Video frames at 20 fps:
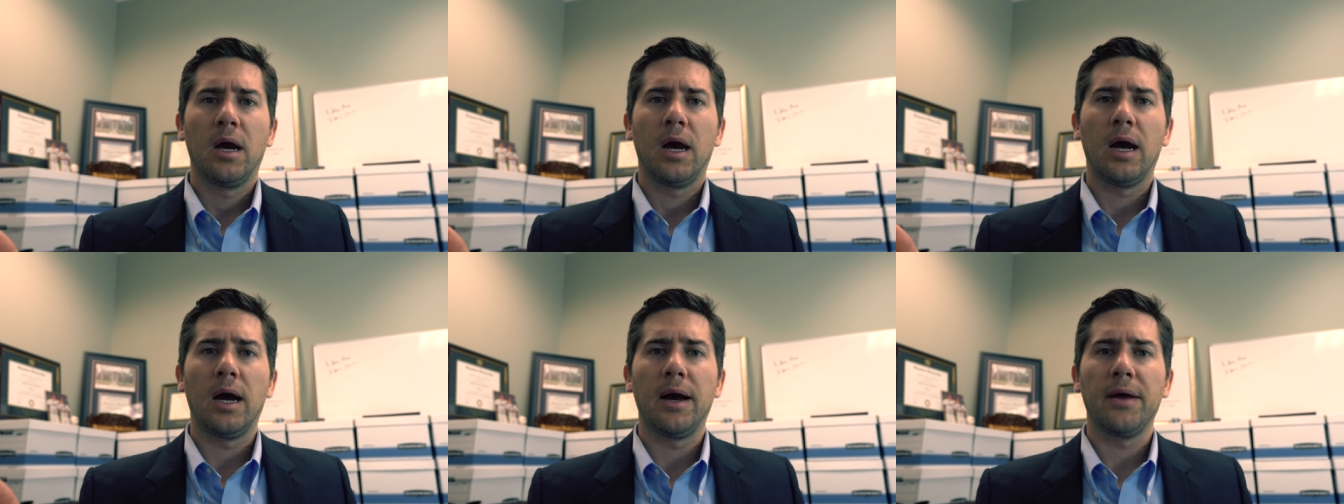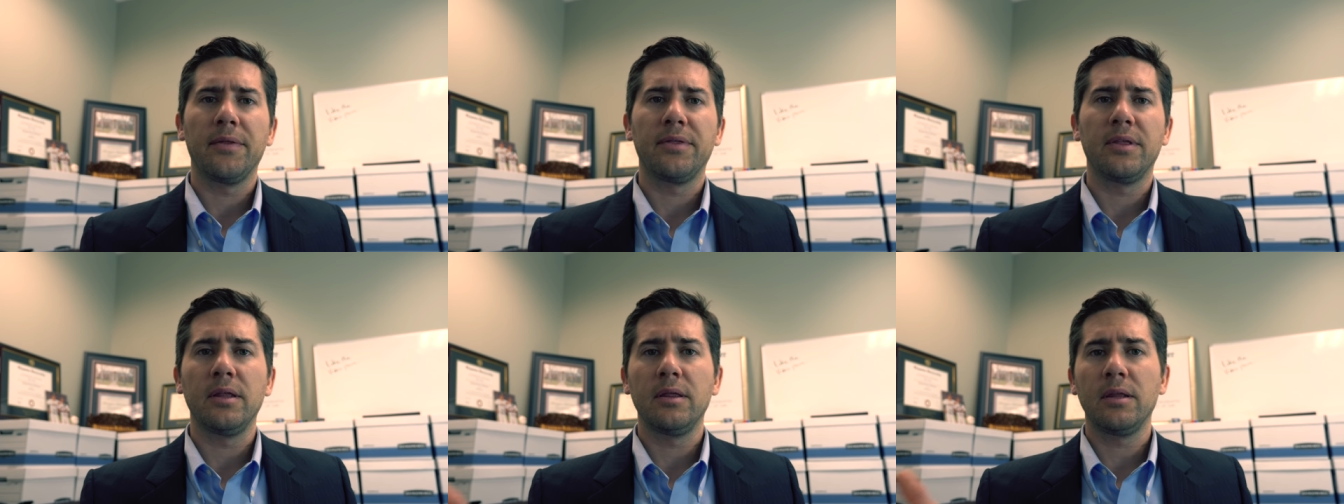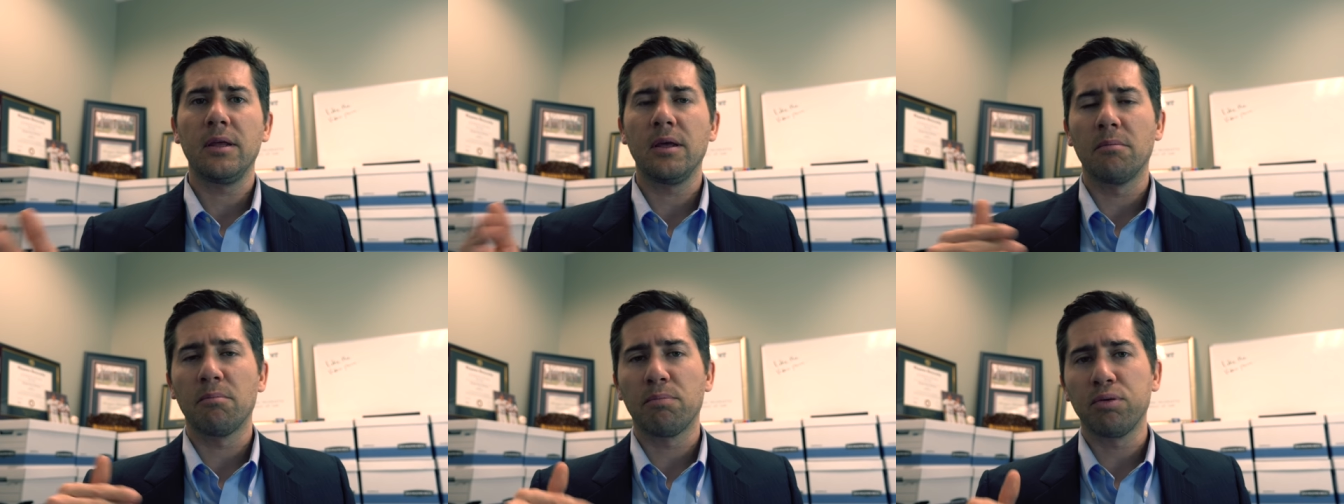Uh,
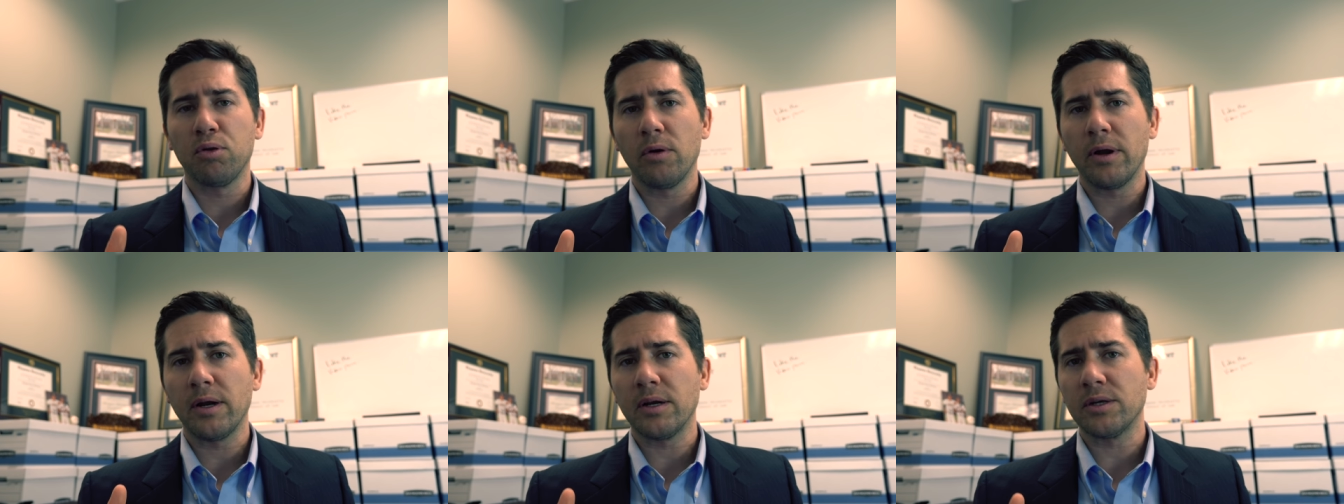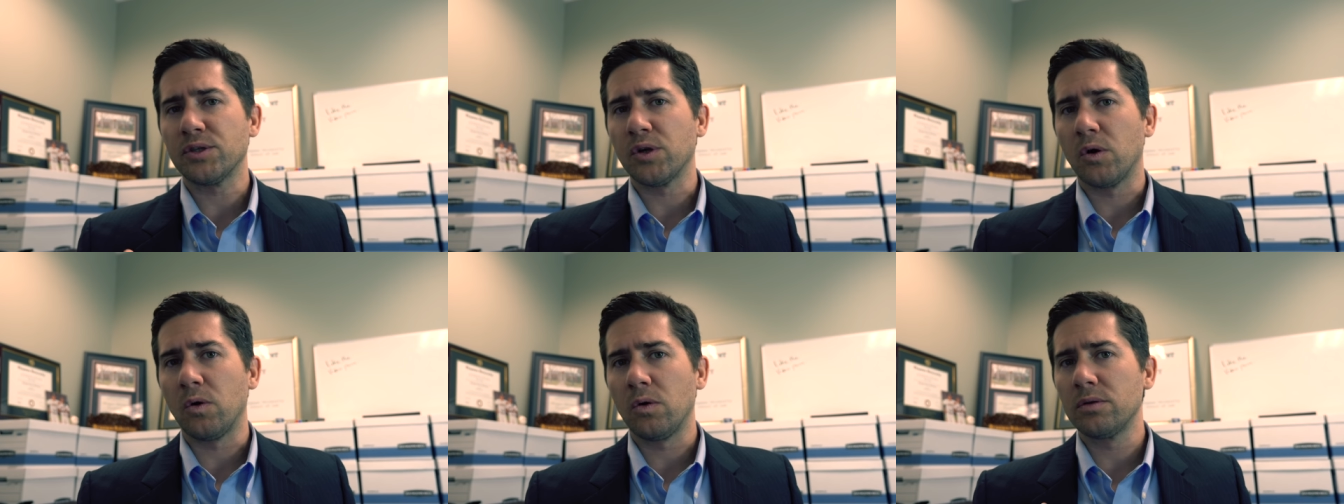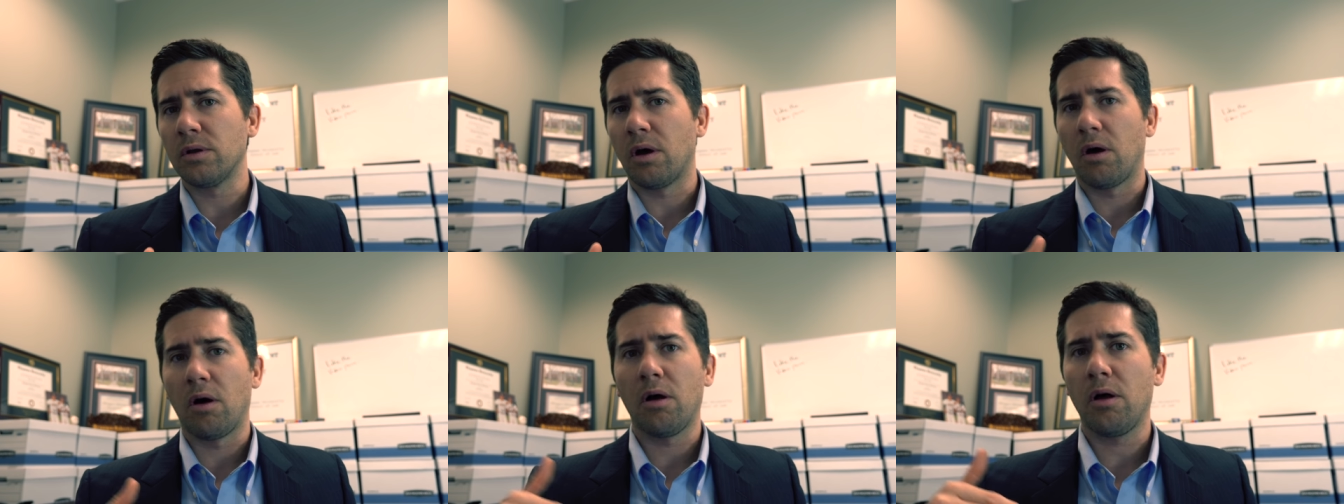then the employer
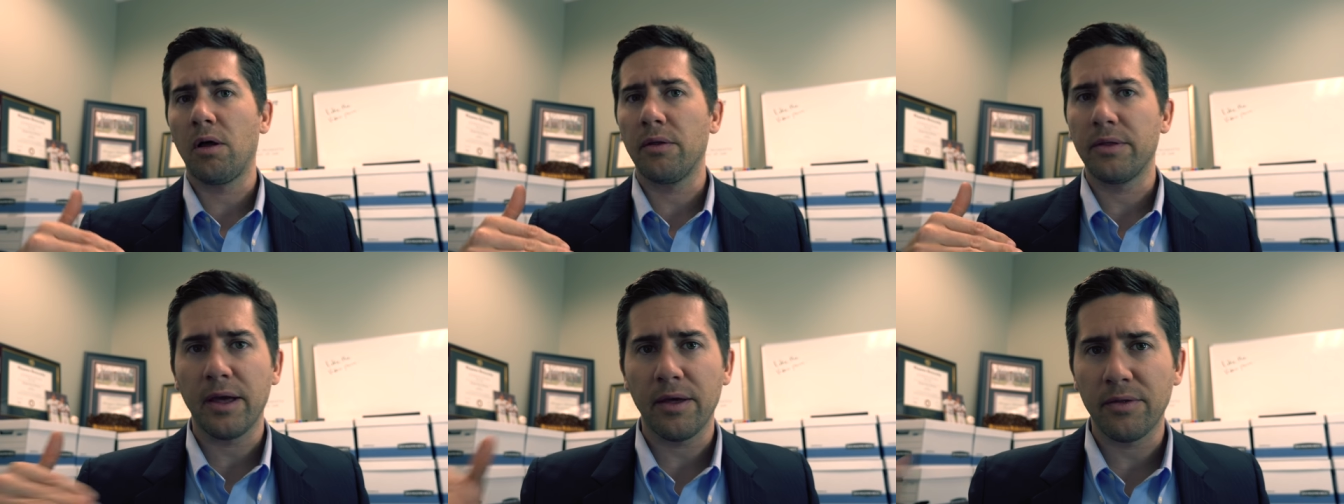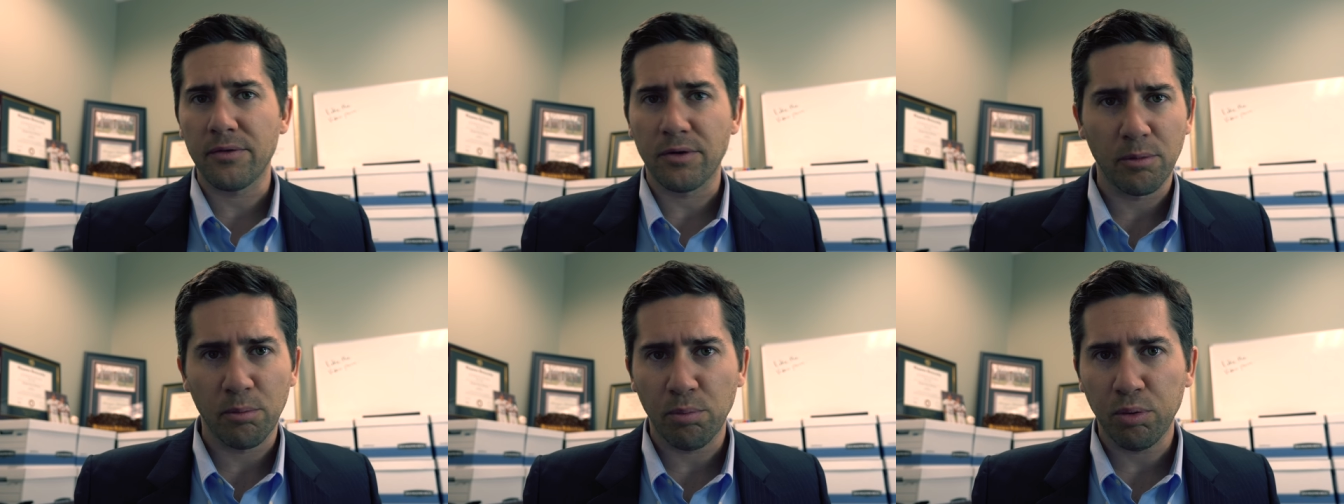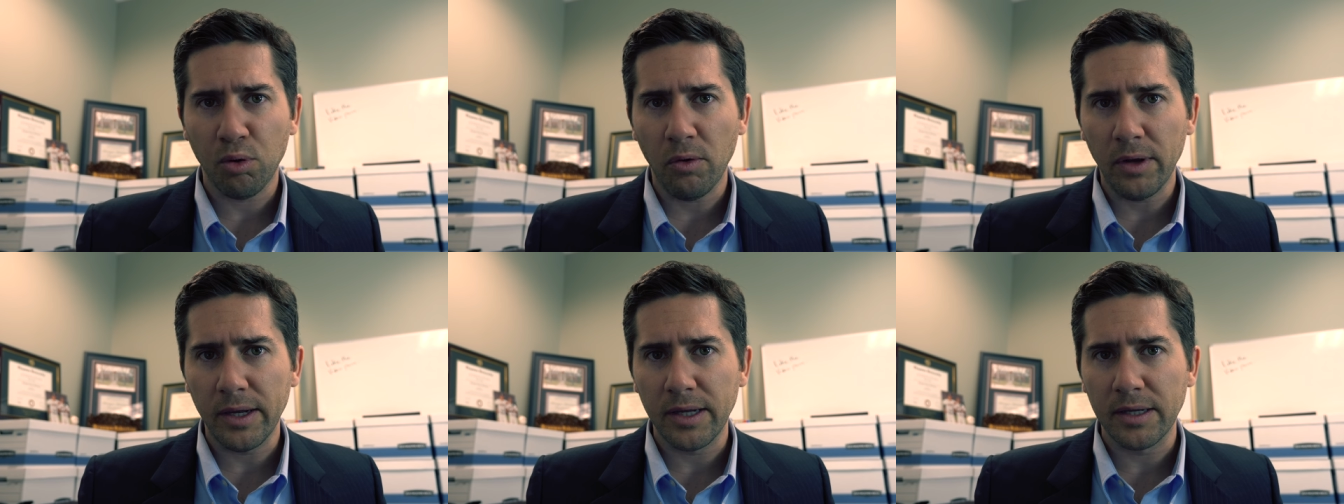told all the other
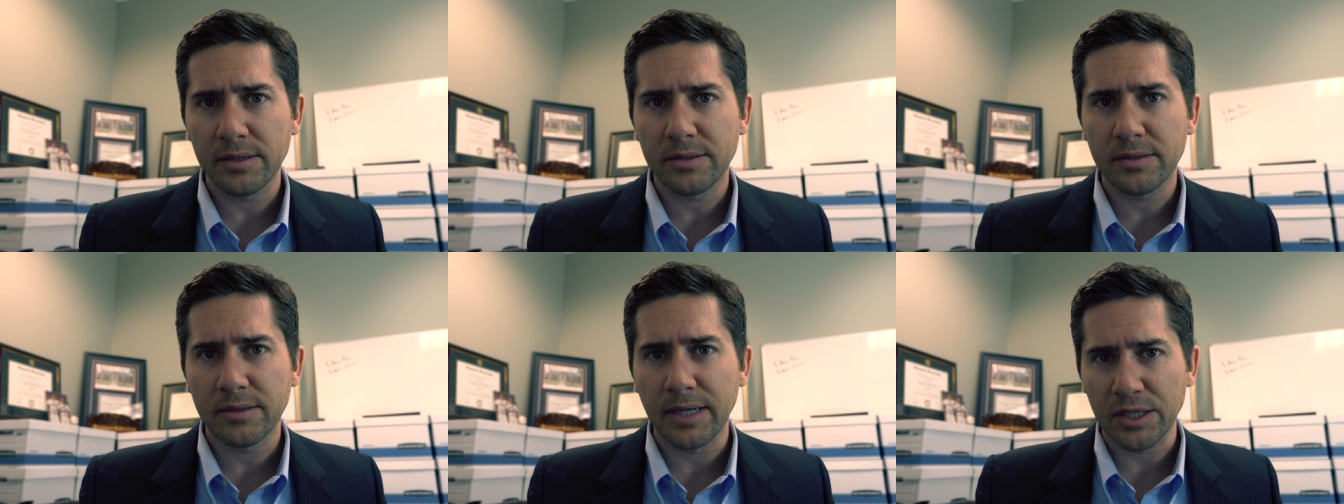employees